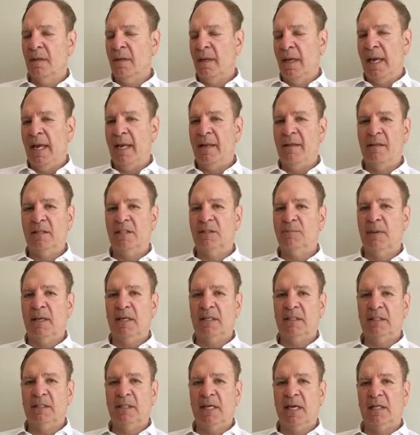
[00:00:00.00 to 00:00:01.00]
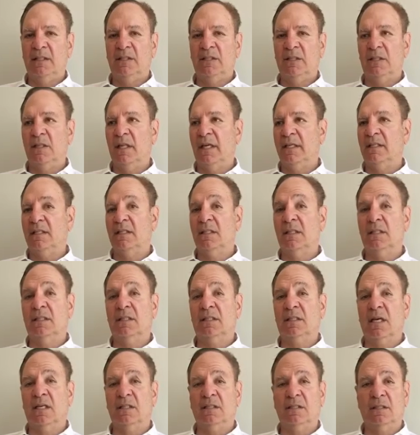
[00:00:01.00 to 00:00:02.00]
any of this makes sense, you'd like to
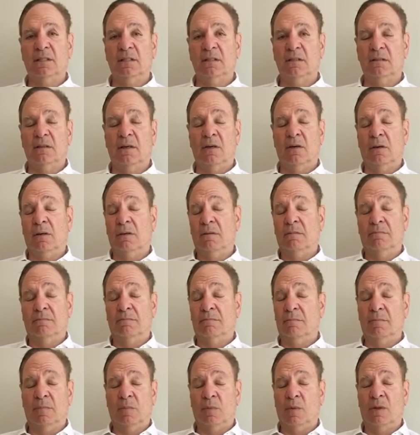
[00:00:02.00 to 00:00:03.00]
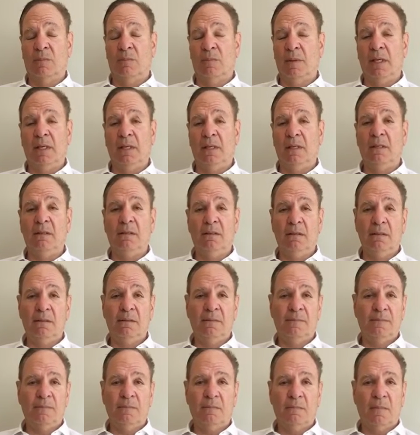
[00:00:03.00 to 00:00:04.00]
discuss it or with me,
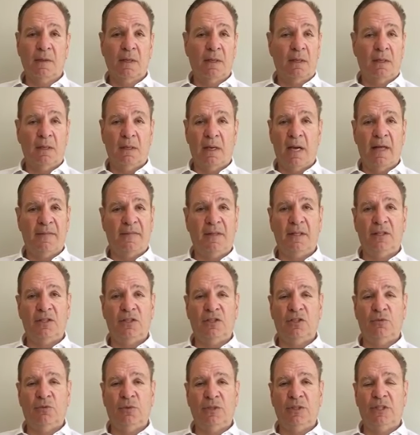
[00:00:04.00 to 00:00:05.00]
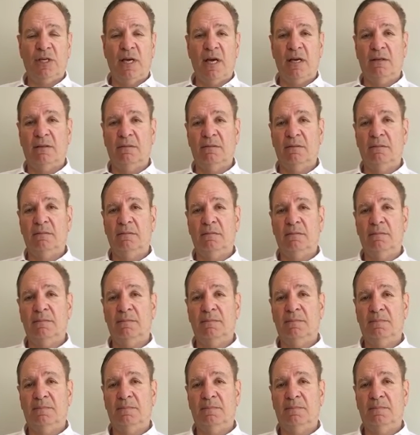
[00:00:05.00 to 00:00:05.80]
I think you should reach out.